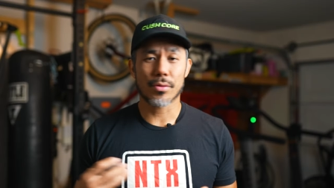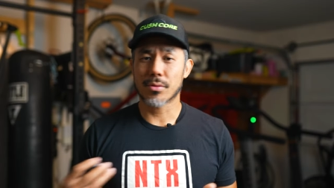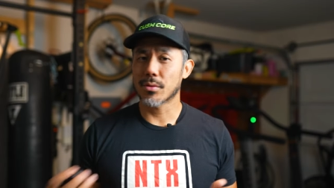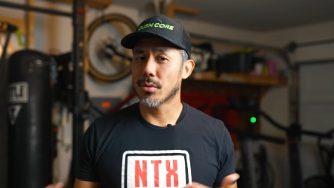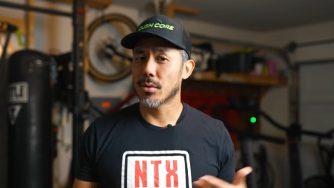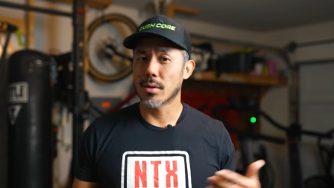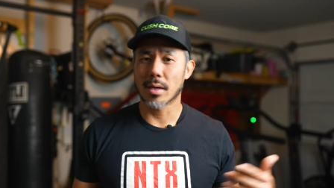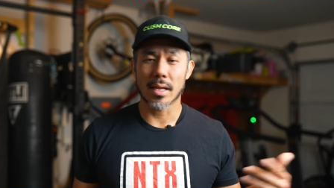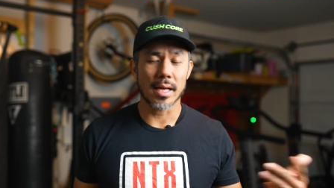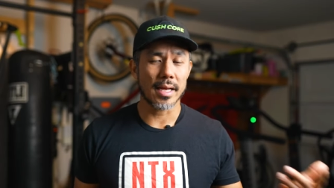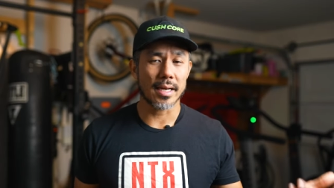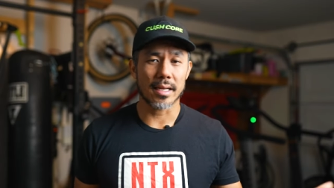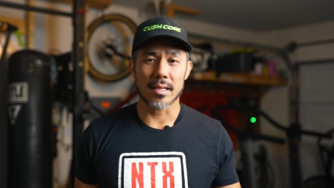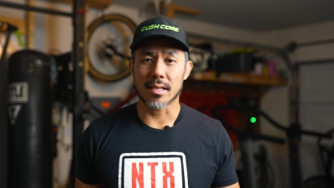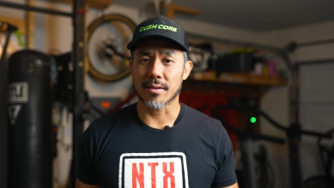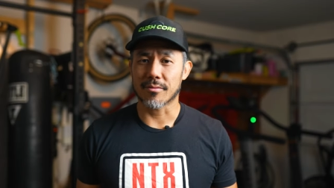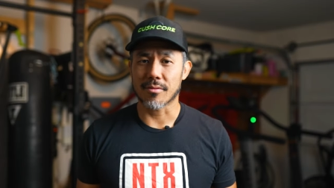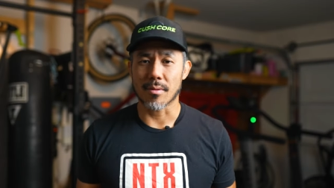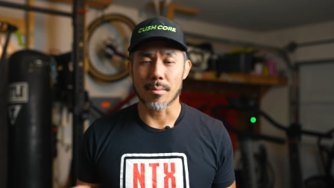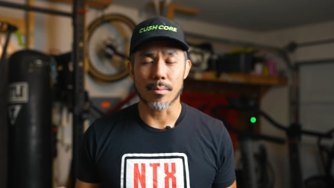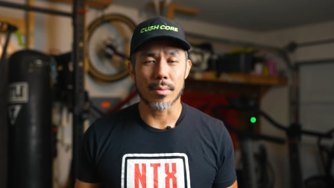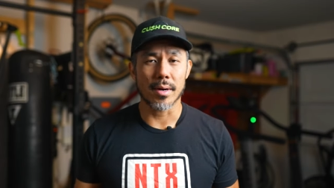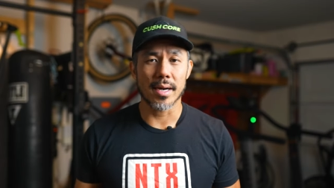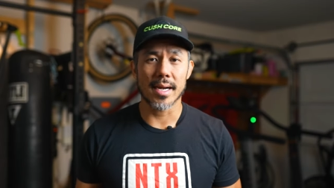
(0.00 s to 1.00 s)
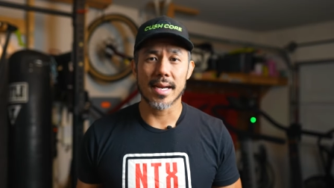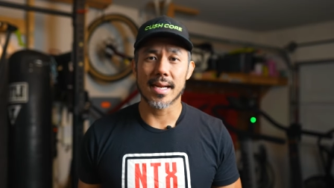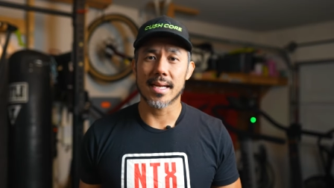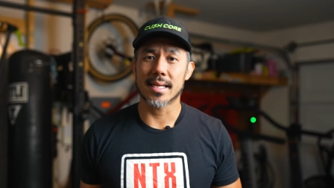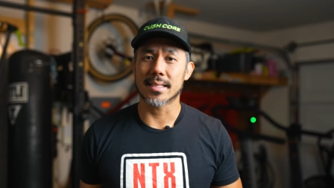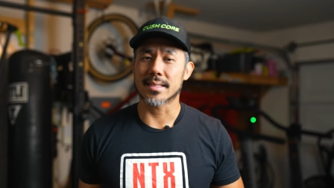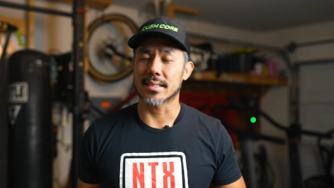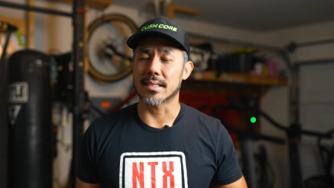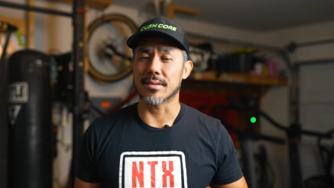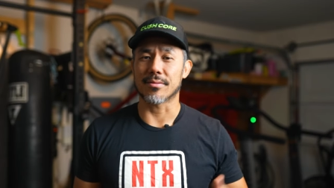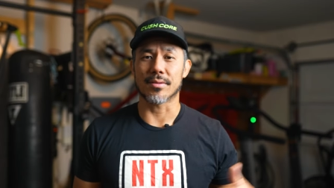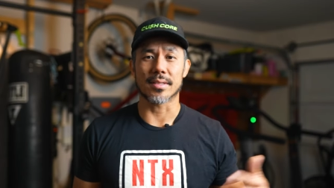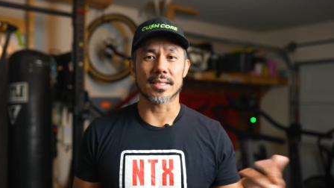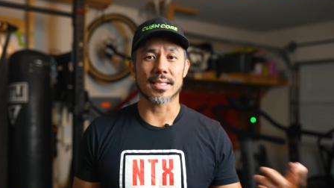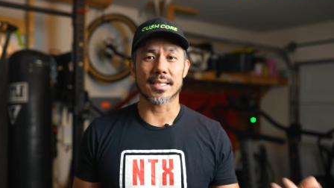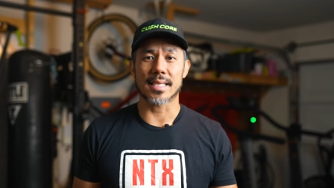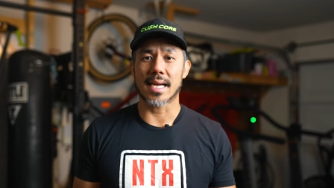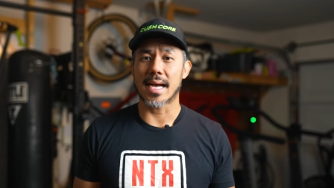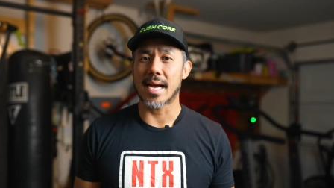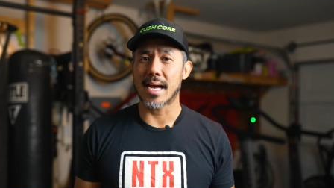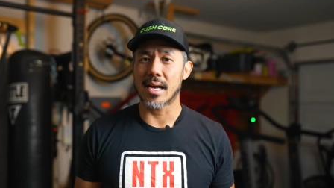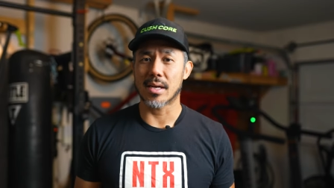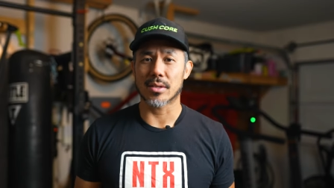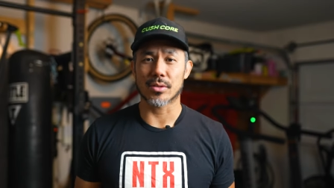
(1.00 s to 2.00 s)
through a lot of different brands, different
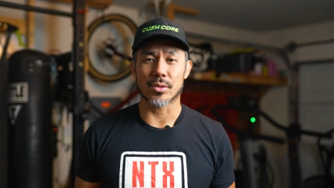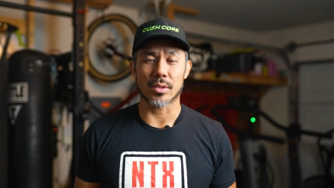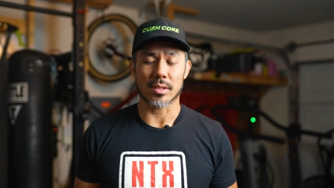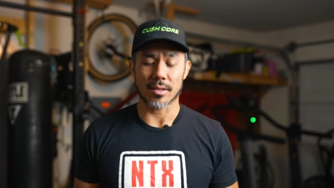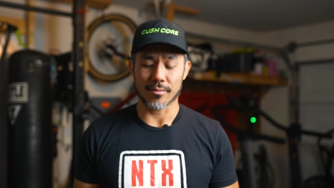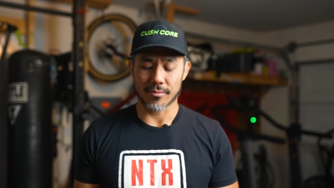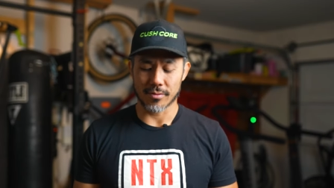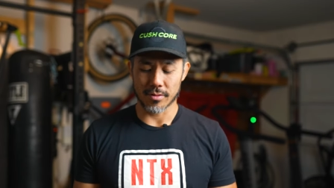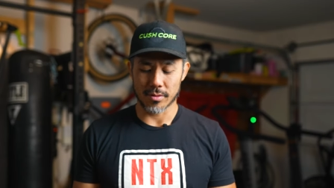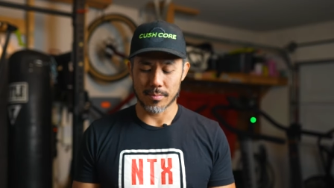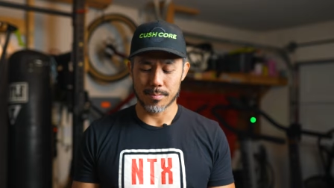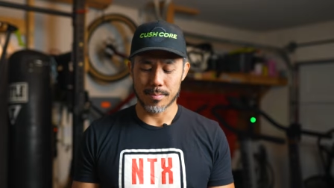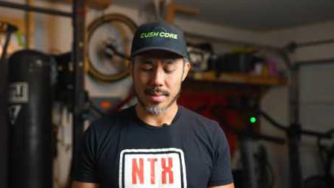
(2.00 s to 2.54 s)
styles, looking for the